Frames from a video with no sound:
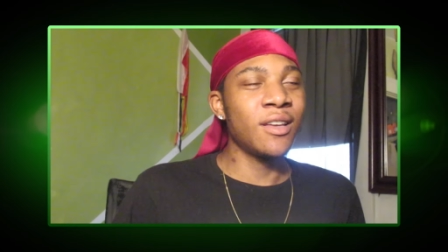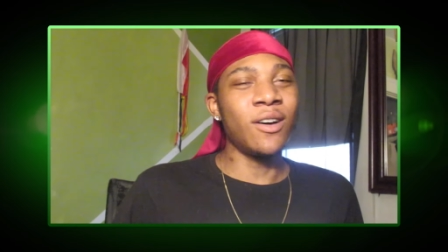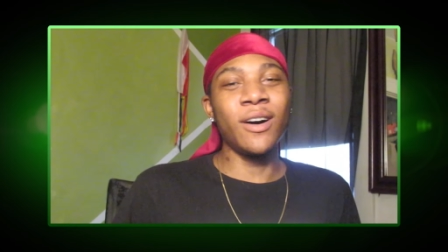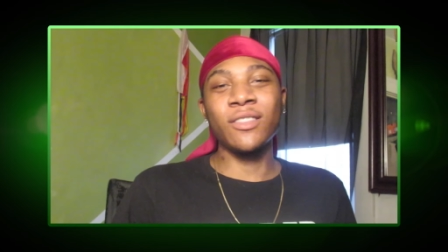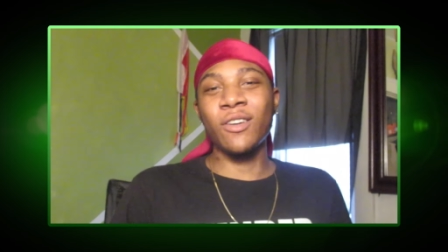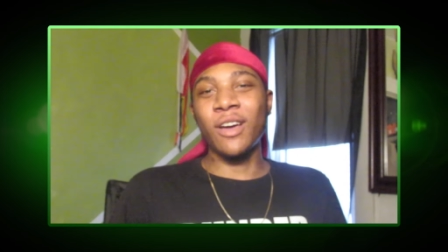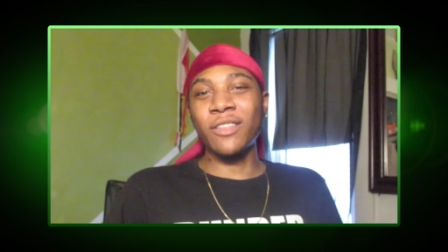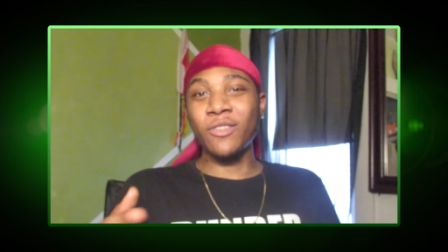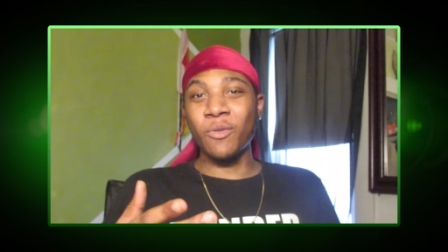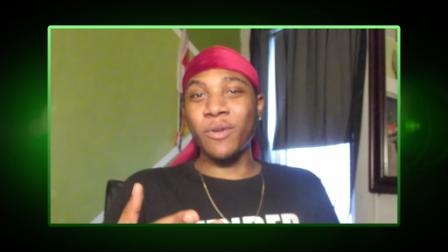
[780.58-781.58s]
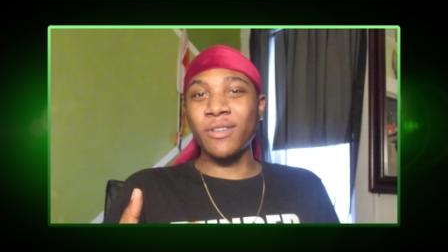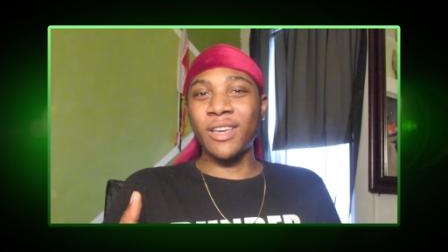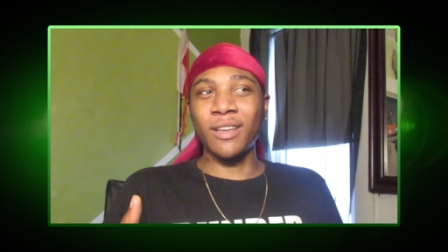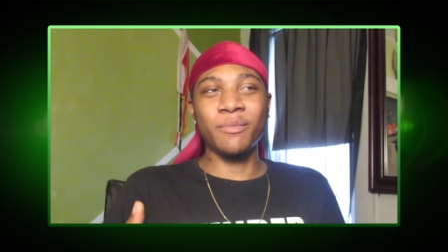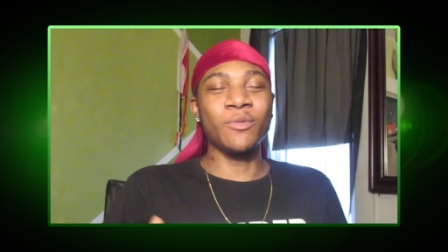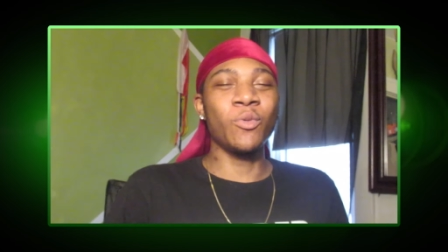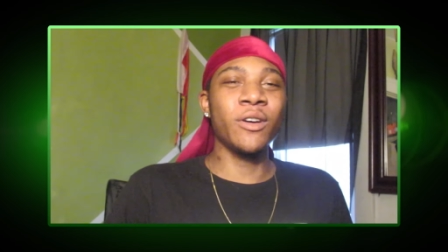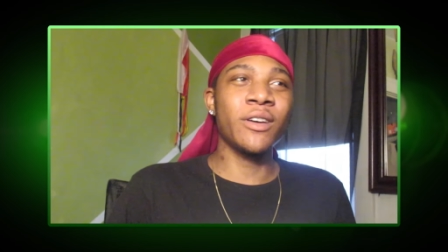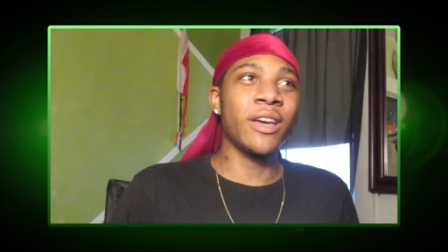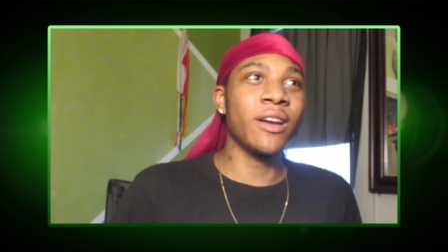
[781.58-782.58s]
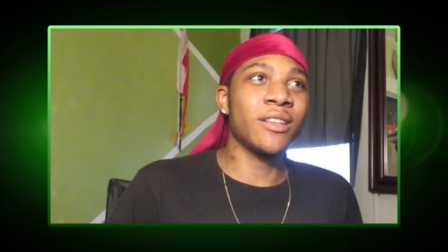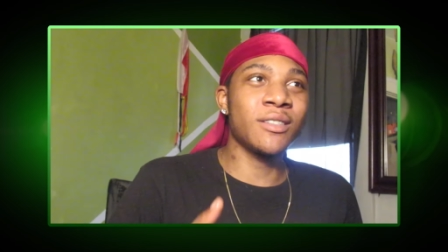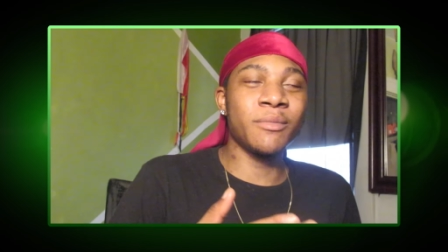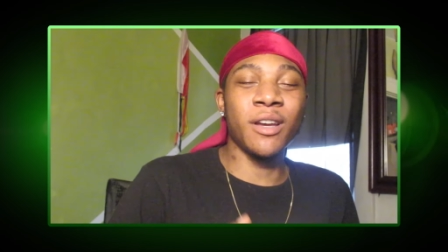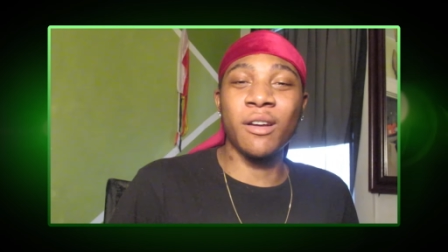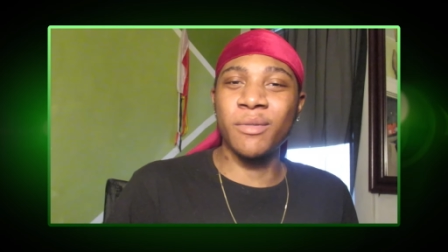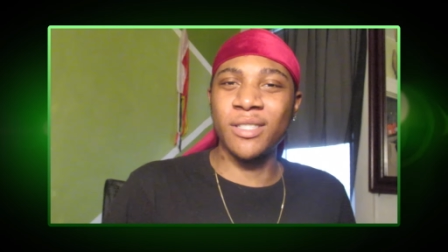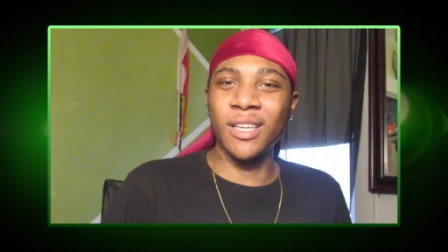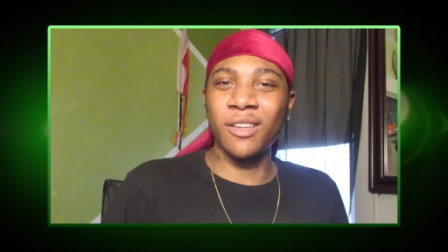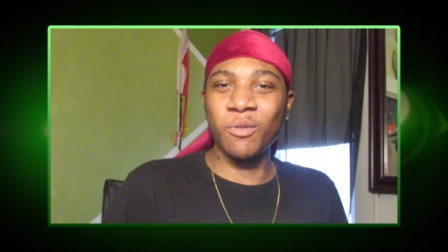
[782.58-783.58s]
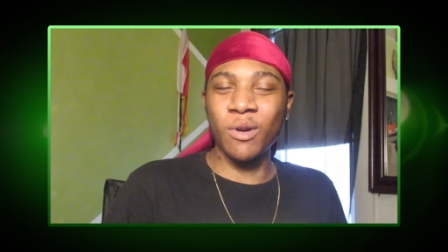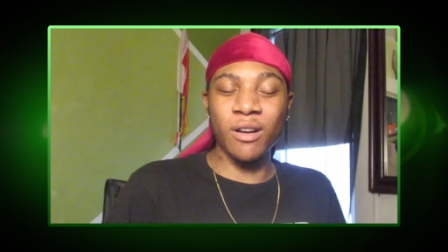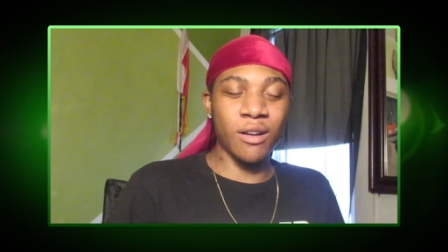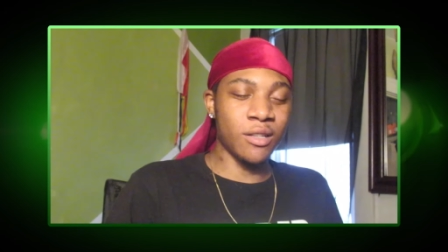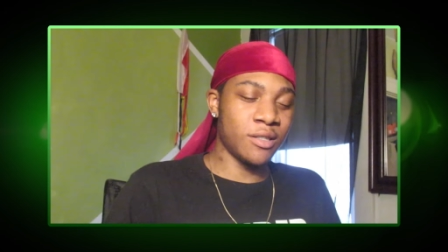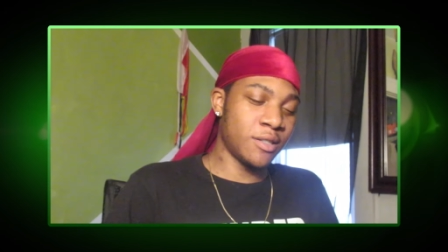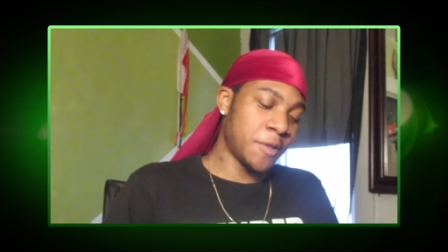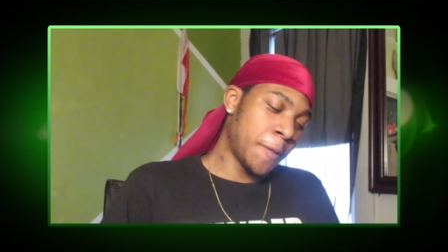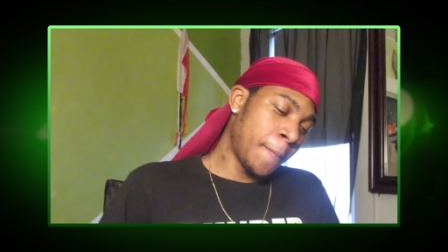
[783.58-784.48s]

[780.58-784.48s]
Oh, I thought I thought Will Will Carey, Jim Carrey was singing the words.